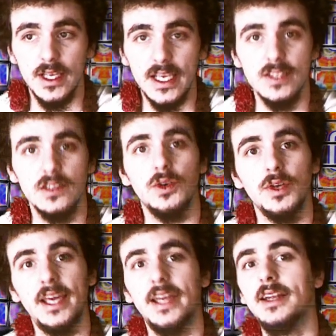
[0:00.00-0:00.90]
is
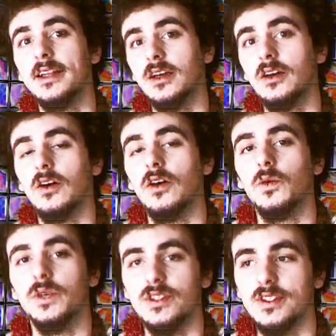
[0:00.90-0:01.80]
located in the
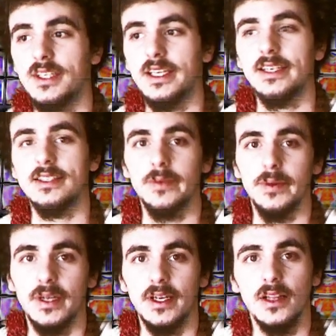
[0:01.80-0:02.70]
call, which is getting
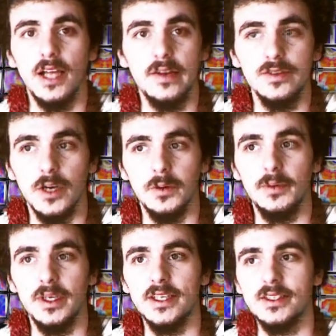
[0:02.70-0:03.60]
Zimmerman in a lot of trouble
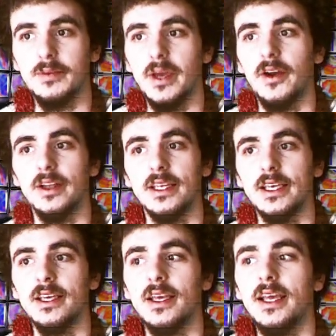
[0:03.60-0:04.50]
because
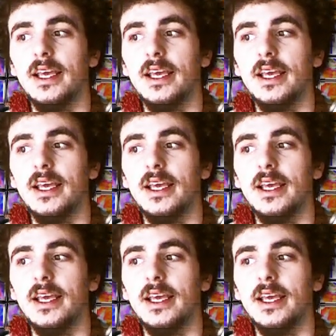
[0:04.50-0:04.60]
apparently